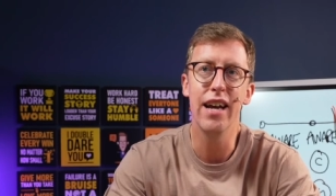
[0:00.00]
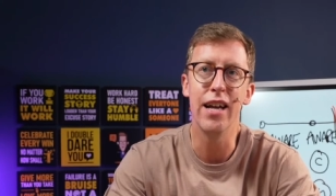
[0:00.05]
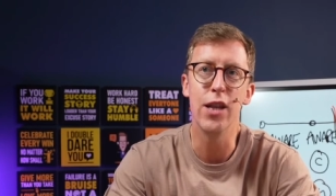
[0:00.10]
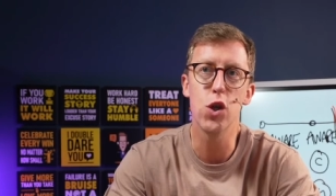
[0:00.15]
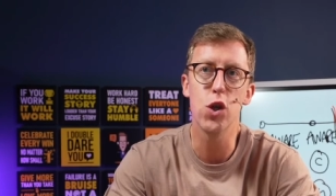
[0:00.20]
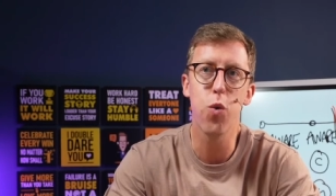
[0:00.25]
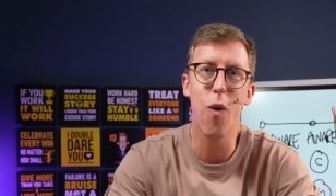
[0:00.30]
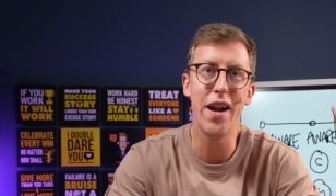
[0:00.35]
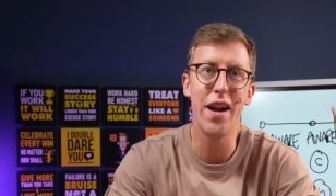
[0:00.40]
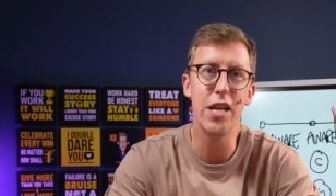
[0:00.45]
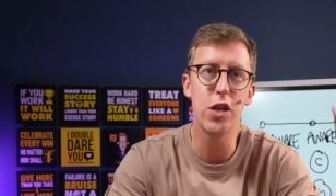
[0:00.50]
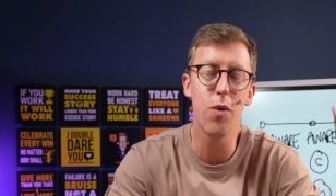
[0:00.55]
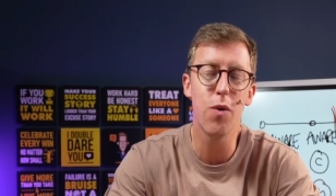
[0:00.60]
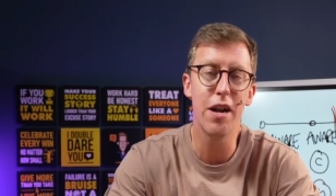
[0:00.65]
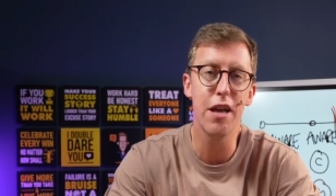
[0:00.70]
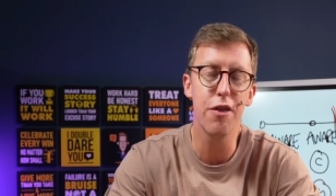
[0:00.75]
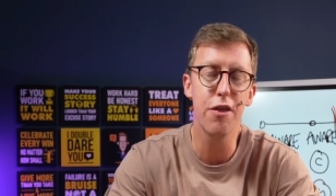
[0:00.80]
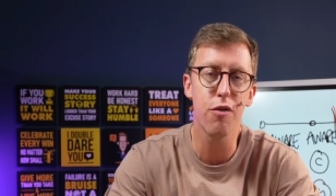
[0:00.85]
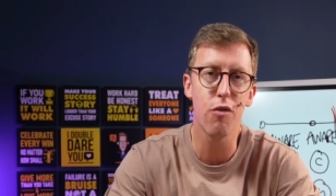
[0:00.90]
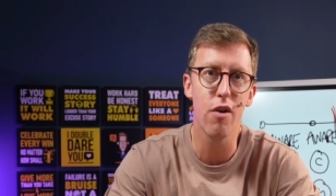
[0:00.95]
in
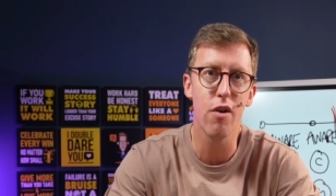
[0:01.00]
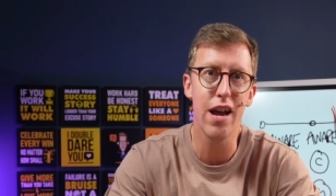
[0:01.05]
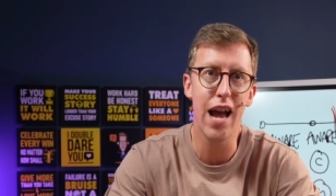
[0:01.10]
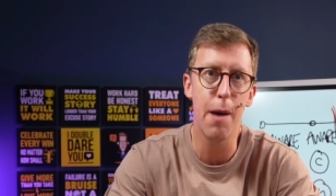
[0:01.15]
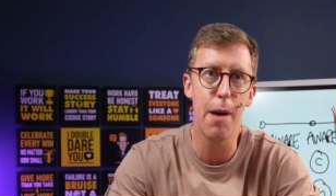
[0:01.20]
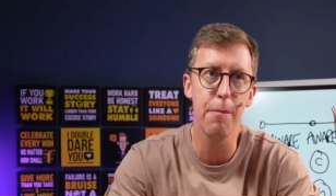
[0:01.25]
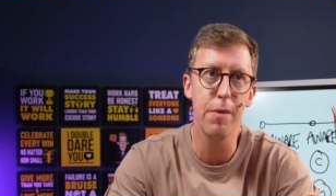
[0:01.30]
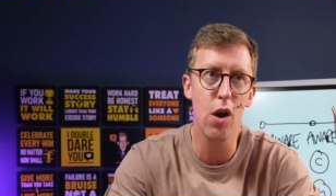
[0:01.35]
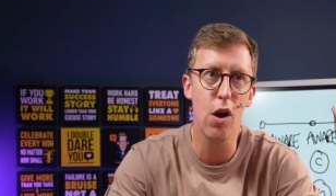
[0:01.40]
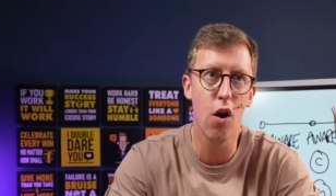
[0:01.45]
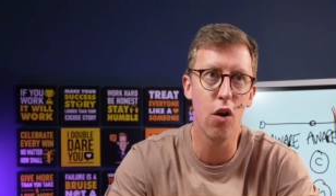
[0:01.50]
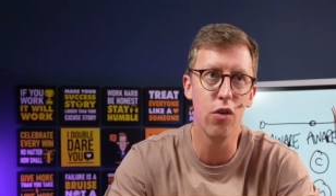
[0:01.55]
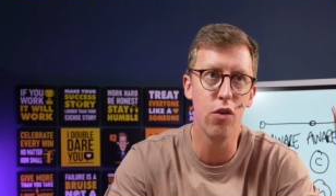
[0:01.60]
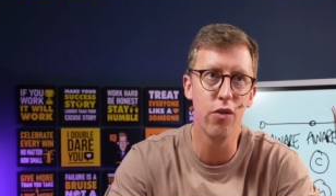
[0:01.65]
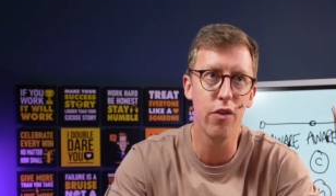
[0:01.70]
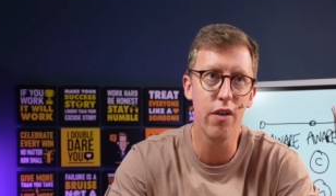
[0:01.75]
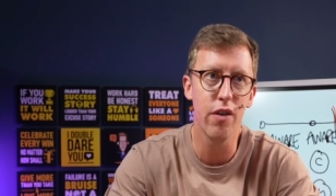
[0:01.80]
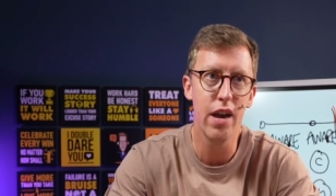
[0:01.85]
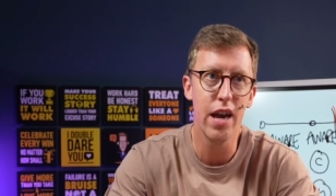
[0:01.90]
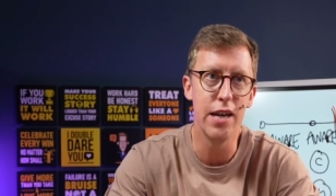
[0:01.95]
2023 and
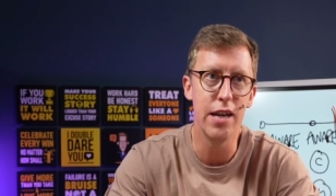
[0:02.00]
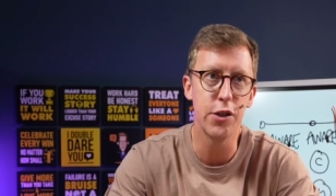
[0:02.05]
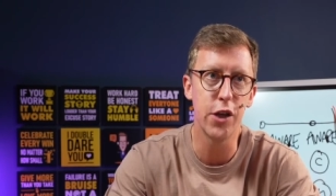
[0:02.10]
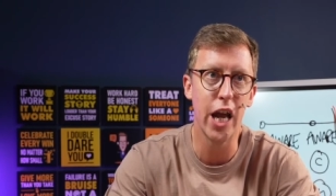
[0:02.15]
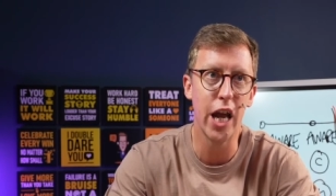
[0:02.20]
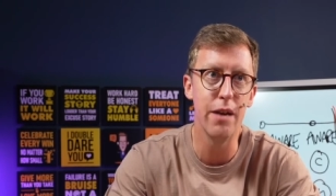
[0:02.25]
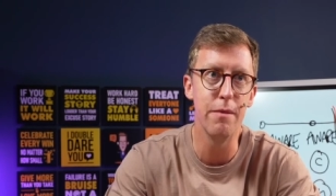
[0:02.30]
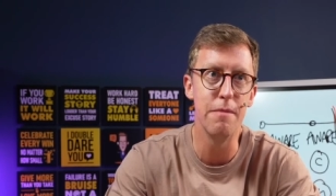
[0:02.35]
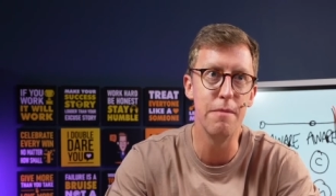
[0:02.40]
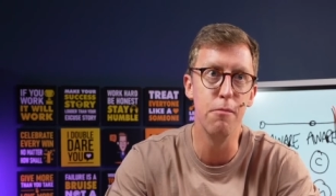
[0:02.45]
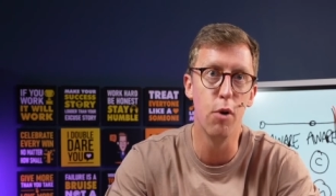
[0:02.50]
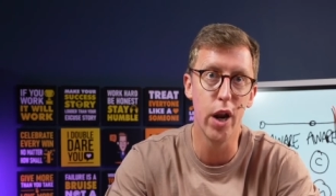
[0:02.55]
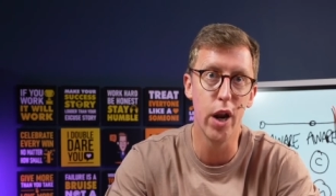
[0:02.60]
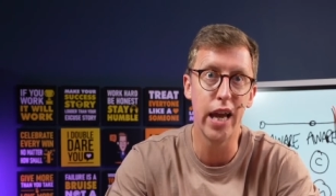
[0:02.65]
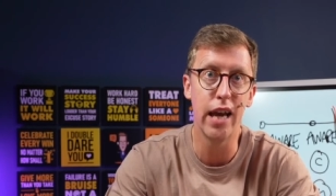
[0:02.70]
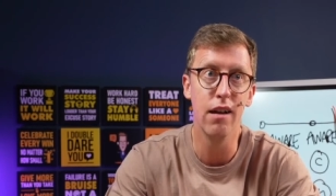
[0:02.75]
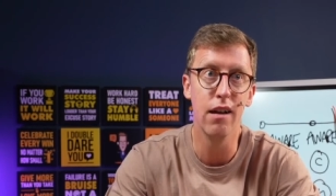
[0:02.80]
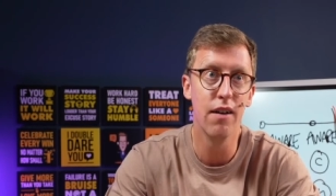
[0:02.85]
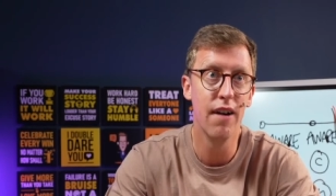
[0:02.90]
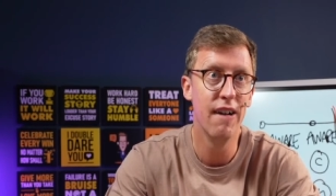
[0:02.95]
beyond is going to be
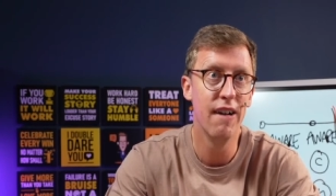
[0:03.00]
money.